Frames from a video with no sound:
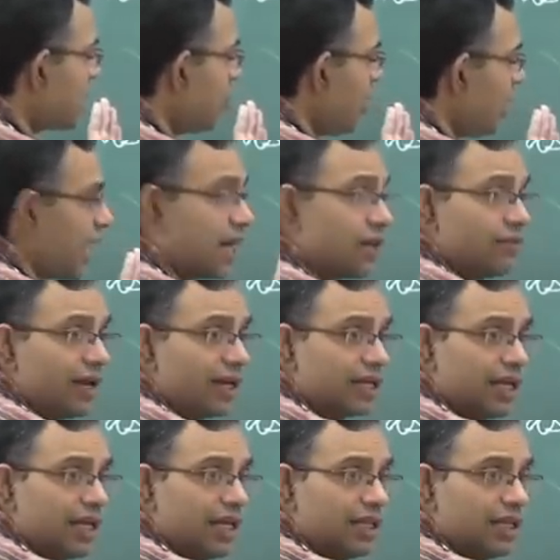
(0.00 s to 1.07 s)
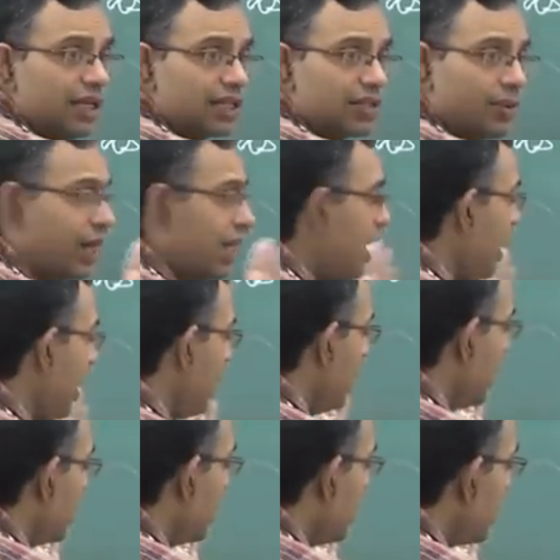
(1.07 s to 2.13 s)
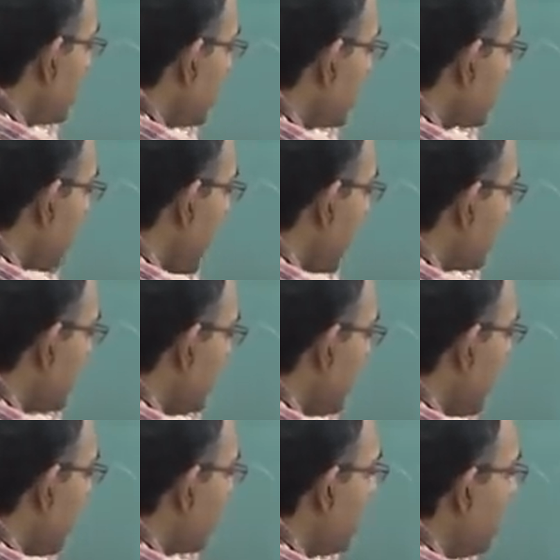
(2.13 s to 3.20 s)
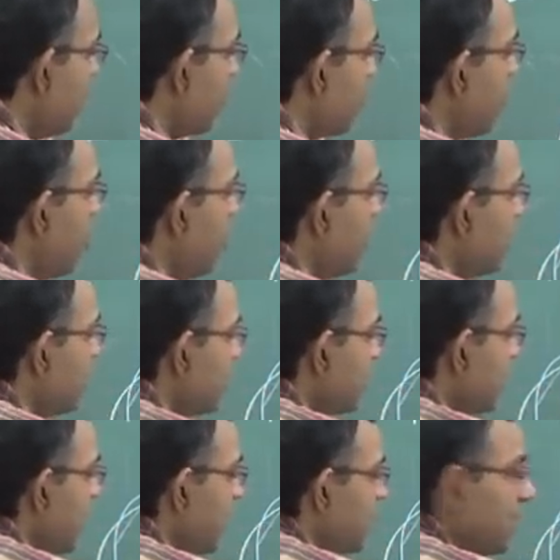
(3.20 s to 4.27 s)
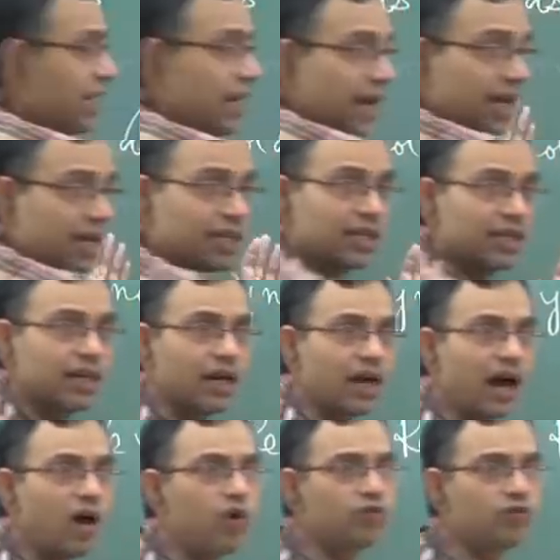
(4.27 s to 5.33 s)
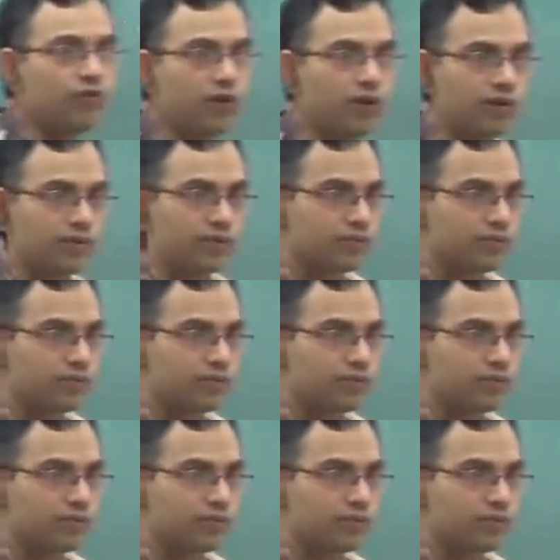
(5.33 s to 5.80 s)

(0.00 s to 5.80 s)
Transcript: you are advecting in this way, this is acting like inflow and this is acting like outflow.